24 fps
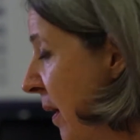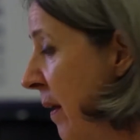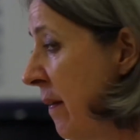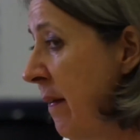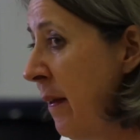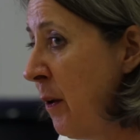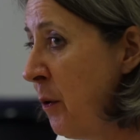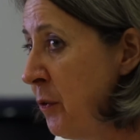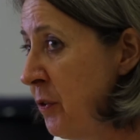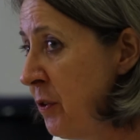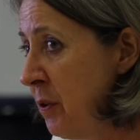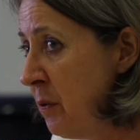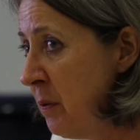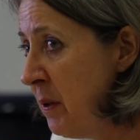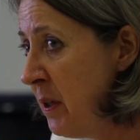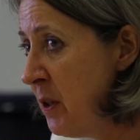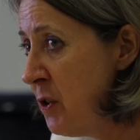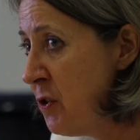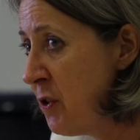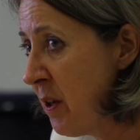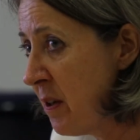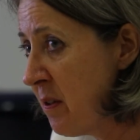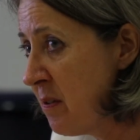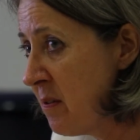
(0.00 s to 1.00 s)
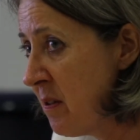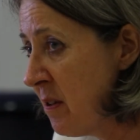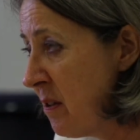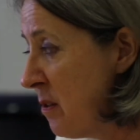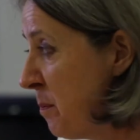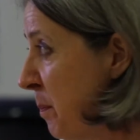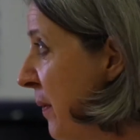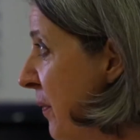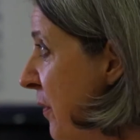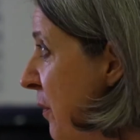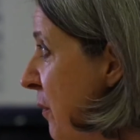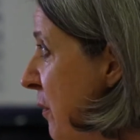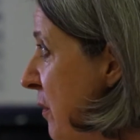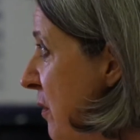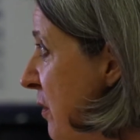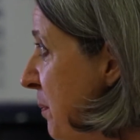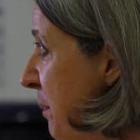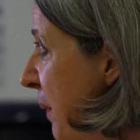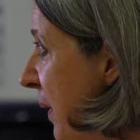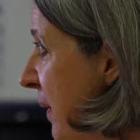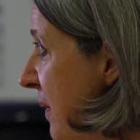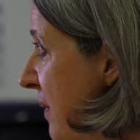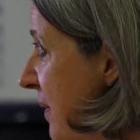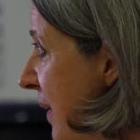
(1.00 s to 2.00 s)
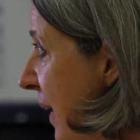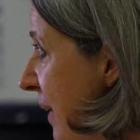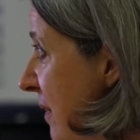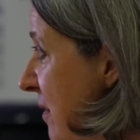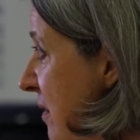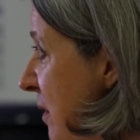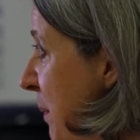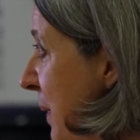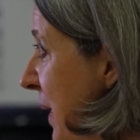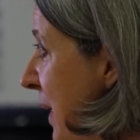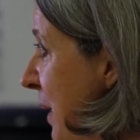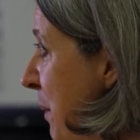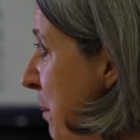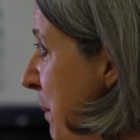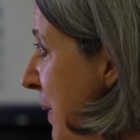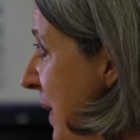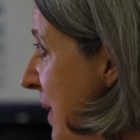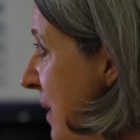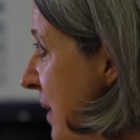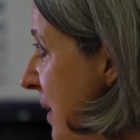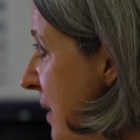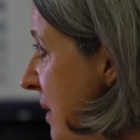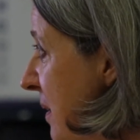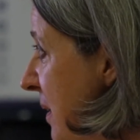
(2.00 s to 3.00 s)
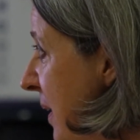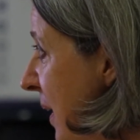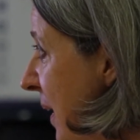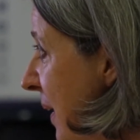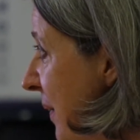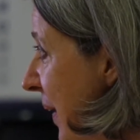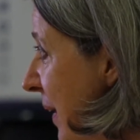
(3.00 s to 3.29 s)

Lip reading: They also need justice, but the response has to be immediate.